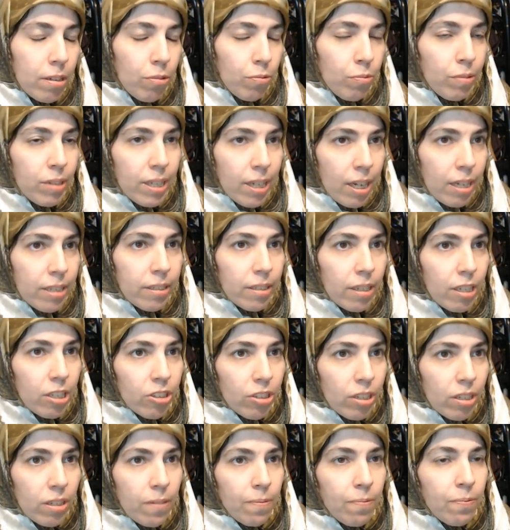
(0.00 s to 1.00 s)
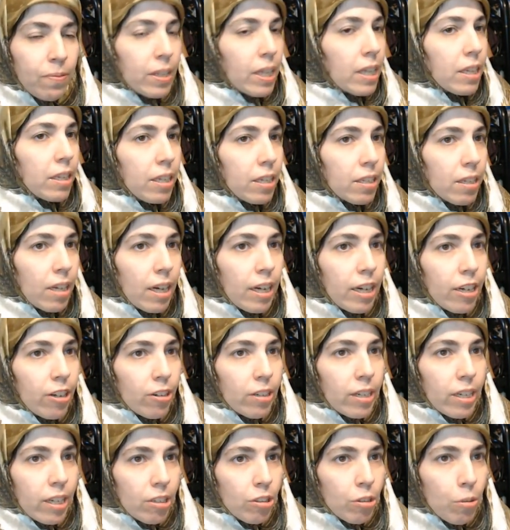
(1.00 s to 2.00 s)
realization that the entire
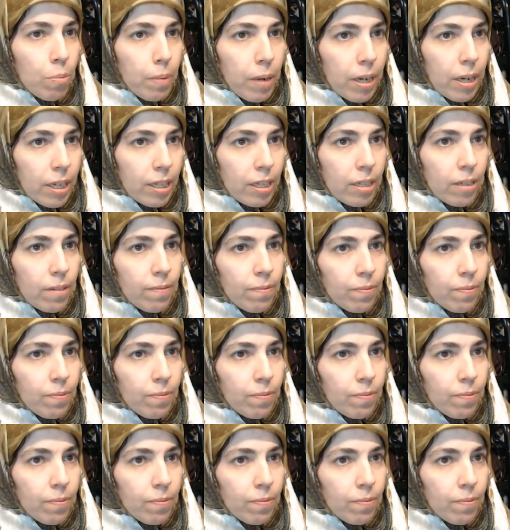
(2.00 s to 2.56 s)
Canto Bight